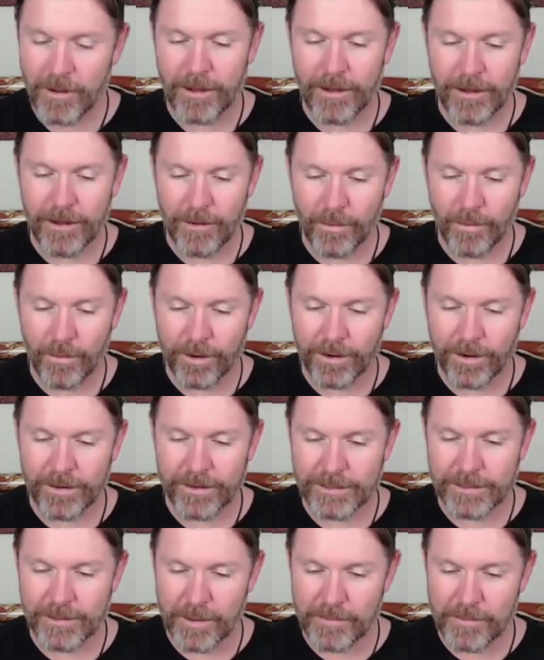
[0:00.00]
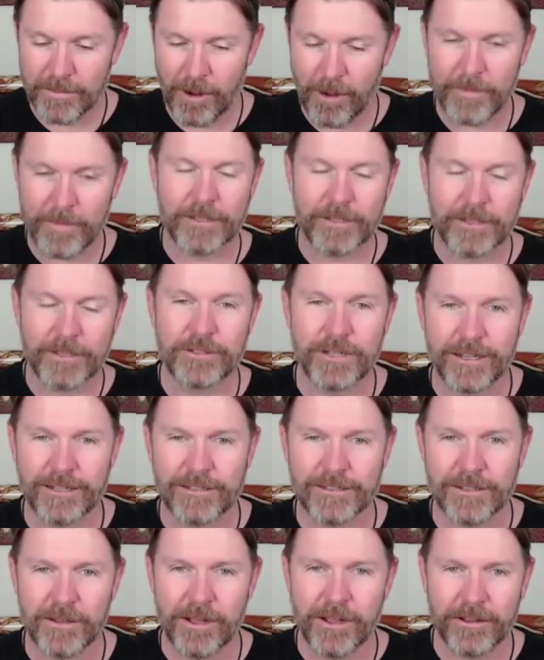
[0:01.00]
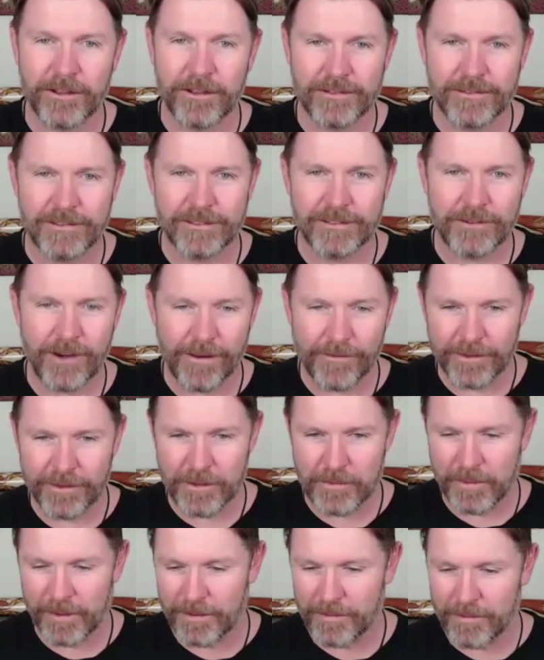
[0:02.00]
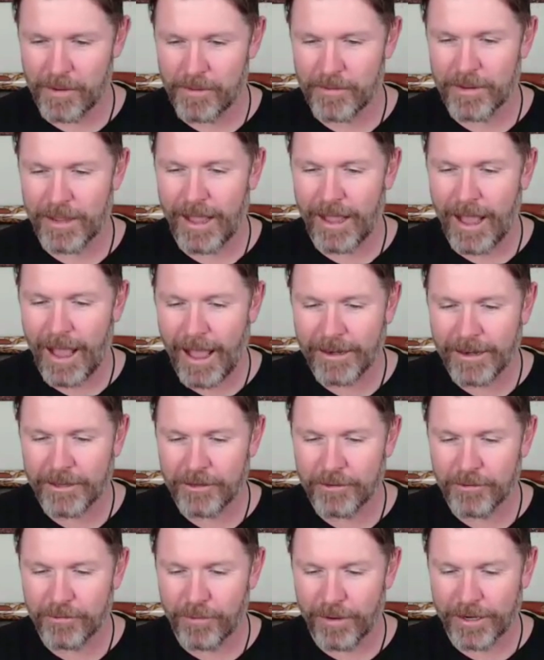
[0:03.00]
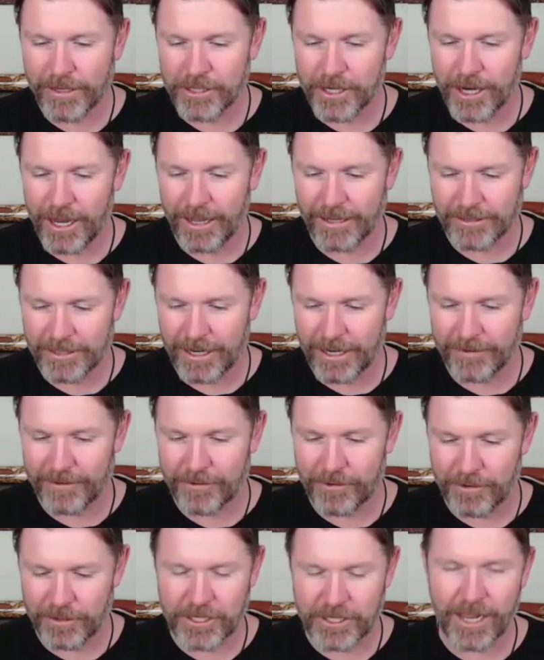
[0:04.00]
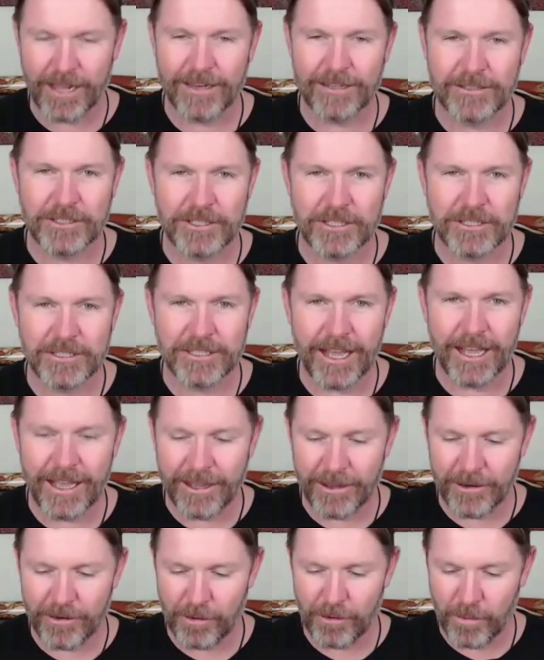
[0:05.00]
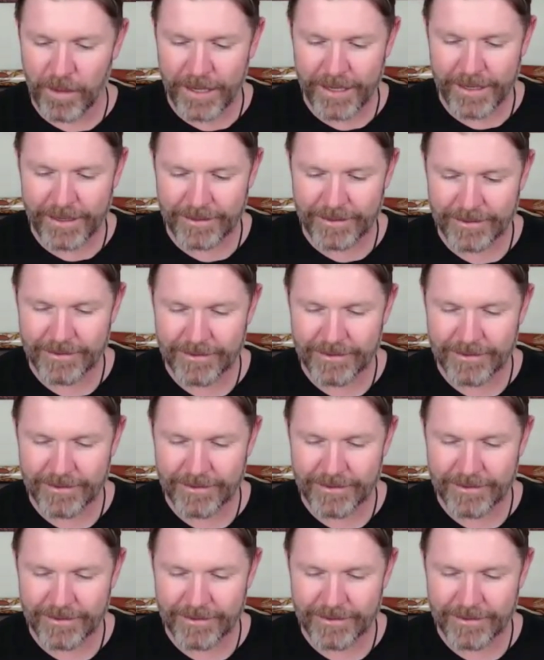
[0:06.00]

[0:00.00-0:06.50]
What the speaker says: What this one might be interesting because I know you're traveling a bit at the moment. How do you recharge after a challenging day or week?